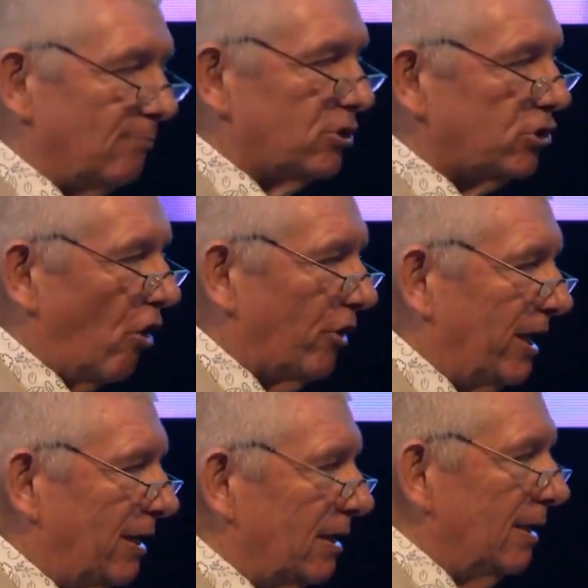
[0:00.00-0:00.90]
I'm
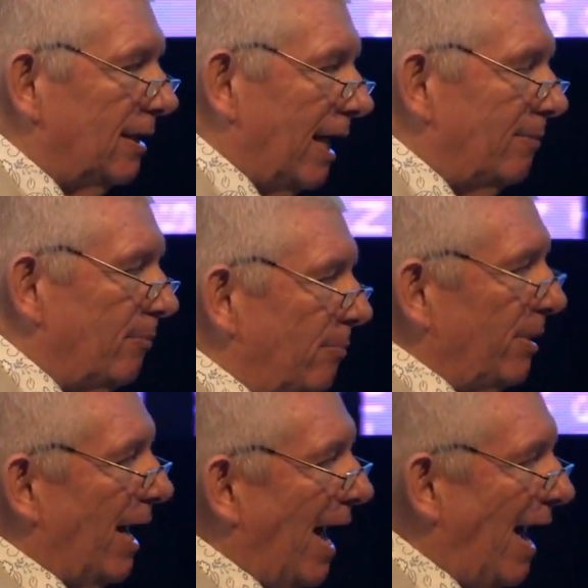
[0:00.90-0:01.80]
sorry. It may
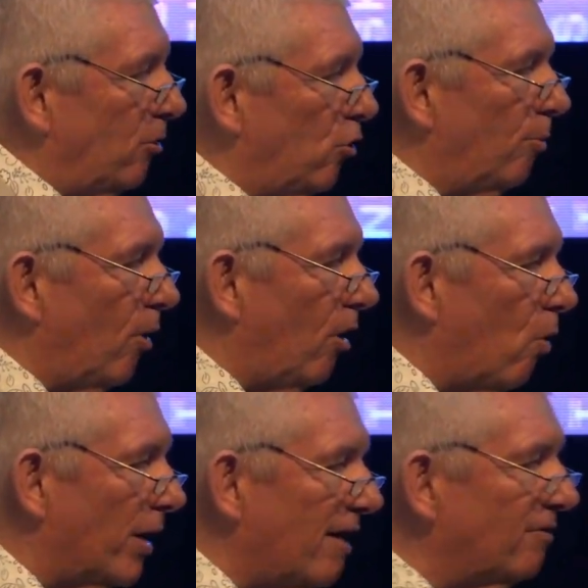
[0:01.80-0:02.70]
be an heirloom or
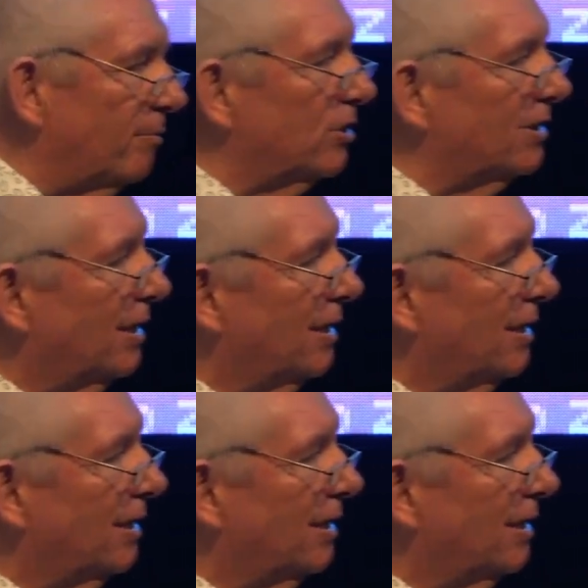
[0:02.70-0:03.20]
whatever, but